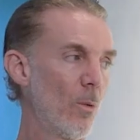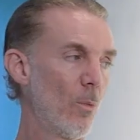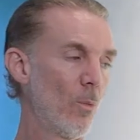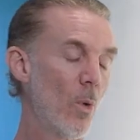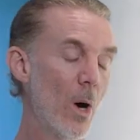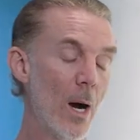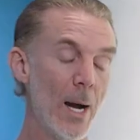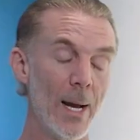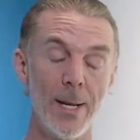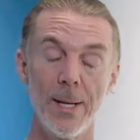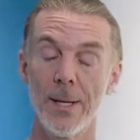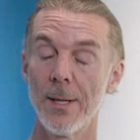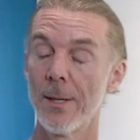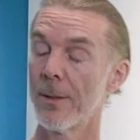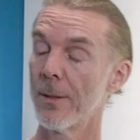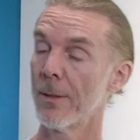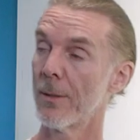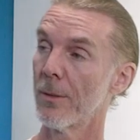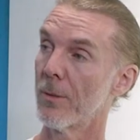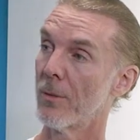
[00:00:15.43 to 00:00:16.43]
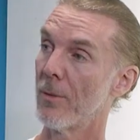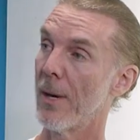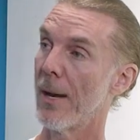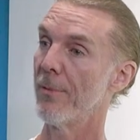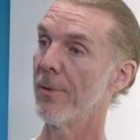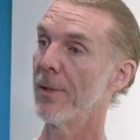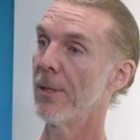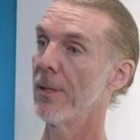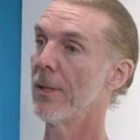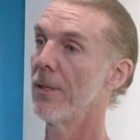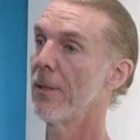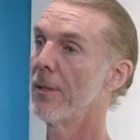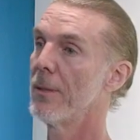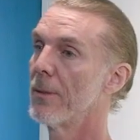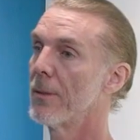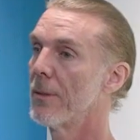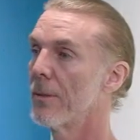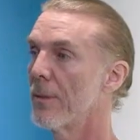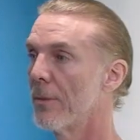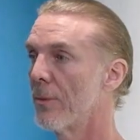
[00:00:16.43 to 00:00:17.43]
why gravity
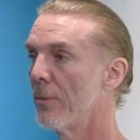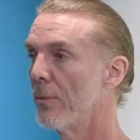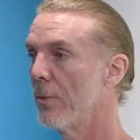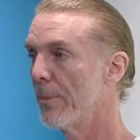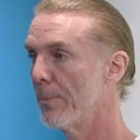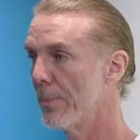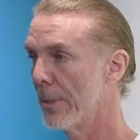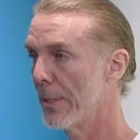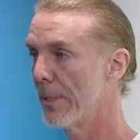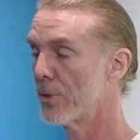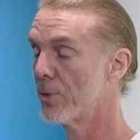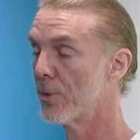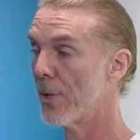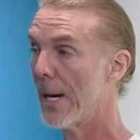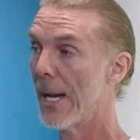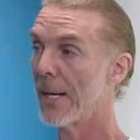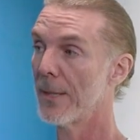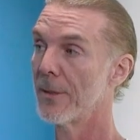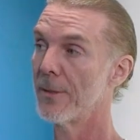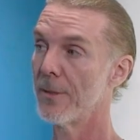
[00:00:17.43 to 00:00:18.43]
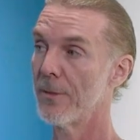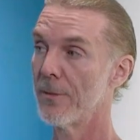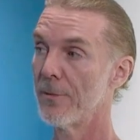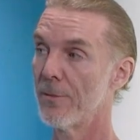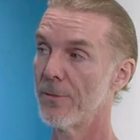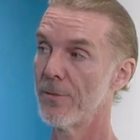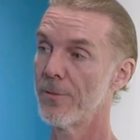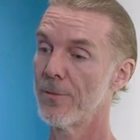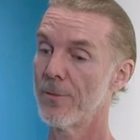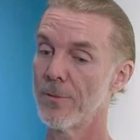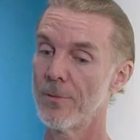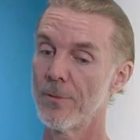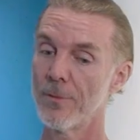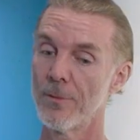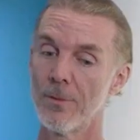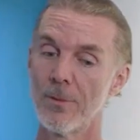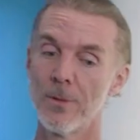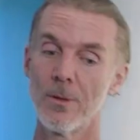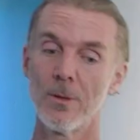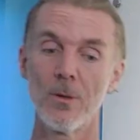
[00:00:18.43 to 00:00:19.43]
would be attractive
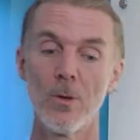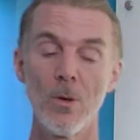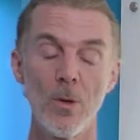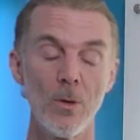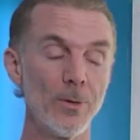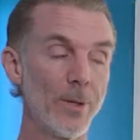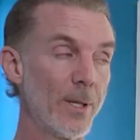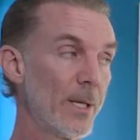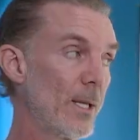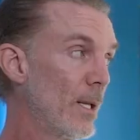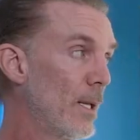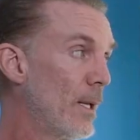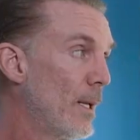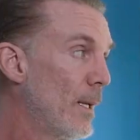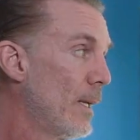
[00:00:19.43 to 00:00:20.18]
only